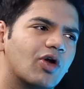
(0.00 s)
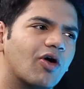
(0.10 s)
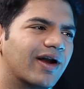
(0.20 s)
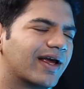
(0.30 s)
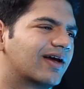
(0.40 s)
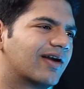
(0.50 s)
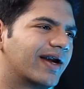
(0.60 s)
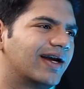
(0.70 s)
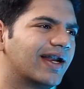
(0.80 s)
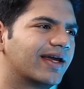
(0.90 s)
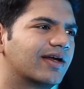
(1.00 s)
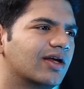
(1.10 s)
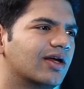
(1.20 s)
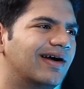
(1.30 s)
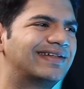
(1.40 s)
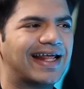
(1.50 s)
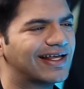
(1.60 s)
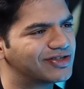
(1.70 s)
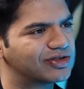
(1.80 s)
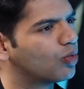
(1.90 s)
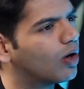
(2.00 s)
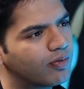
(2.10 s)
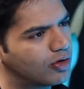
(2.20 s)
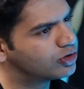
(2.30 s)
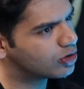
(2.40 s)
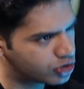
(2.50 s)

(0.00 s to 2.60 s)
in Oracle, right, like, tell us what was your